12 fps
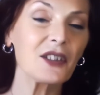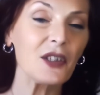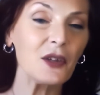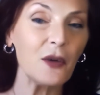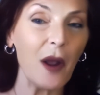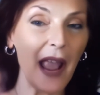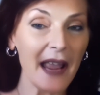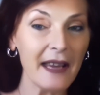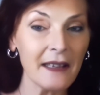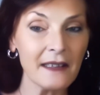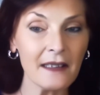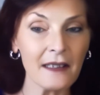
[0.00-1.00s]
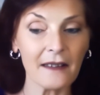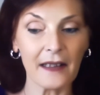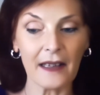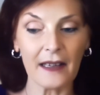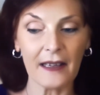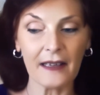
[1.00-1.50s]
to end
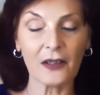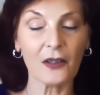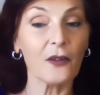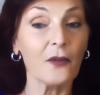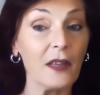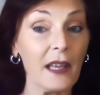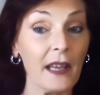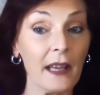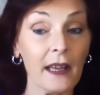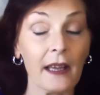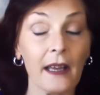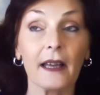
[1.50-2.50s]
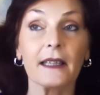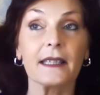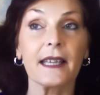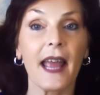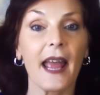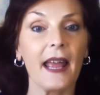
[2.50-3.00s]
the sort of year and a
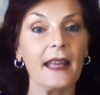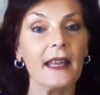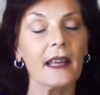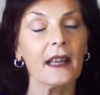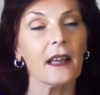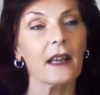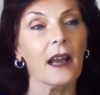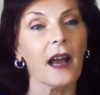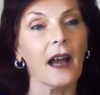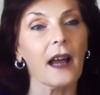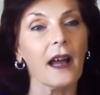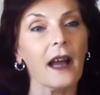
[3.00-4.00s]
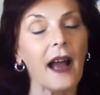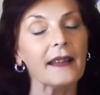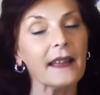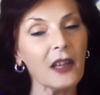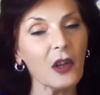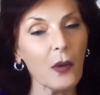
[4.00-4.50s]
day, I
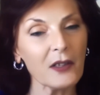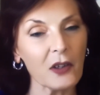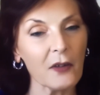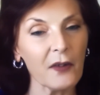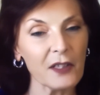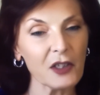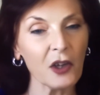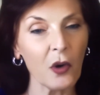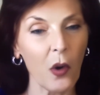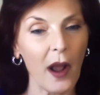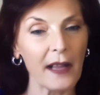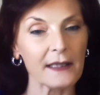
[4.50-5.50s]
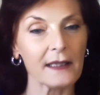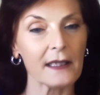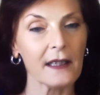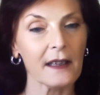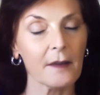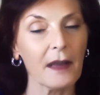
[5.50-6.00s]
think you went on a vision
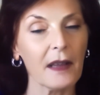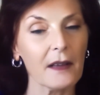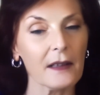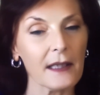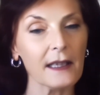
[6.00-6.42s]
quest because